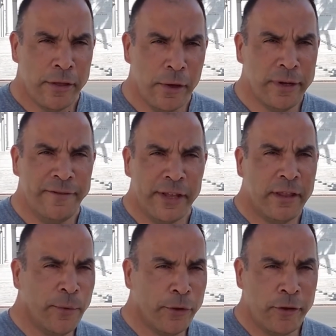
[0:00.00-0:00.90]
So
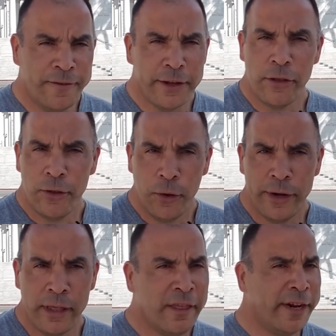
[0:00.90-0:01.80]
convincing were Shufelt's
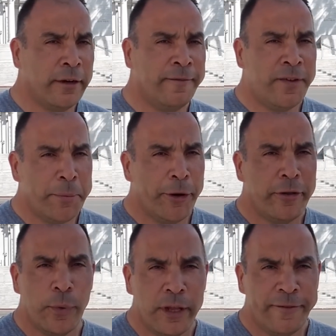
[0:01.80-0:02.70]
stories that on
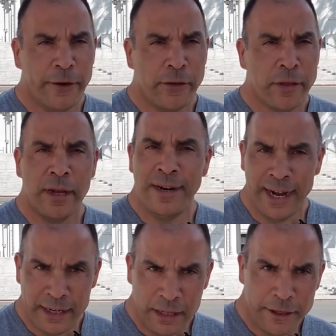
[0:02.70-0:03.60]
February 21st,
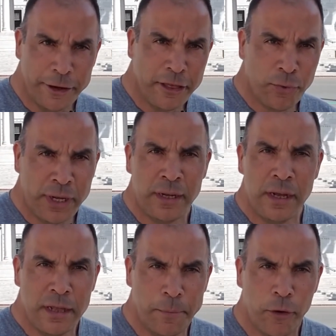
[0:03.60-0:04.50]
1933,
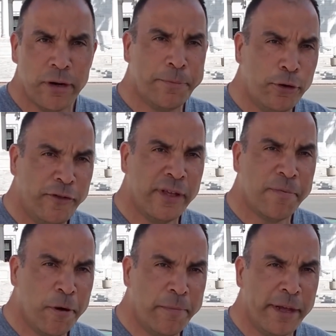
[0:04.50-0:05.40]
the board approved
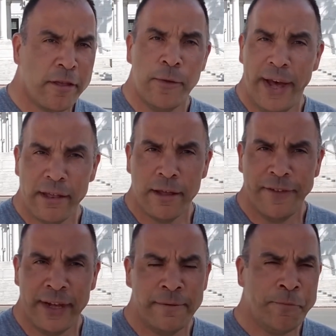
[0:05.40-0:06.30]
his permits to
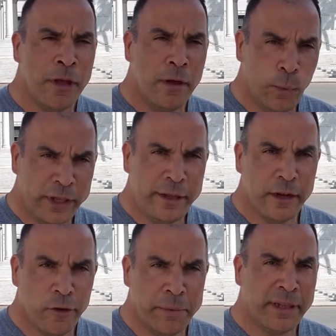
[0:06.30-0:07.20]
excavate with
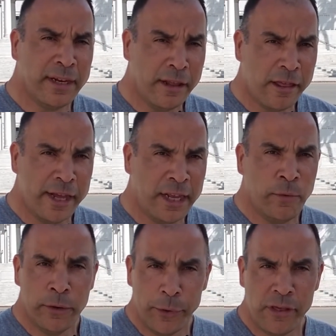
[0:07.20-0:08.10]
the agreement that the city
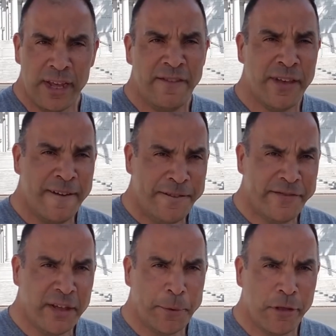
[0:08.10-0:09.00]
would receive
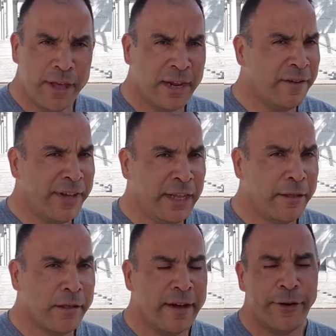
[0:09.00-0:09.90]
50% of any
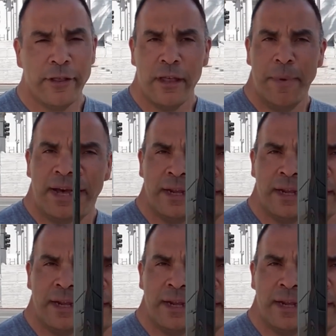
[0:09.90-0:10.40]
discoveries he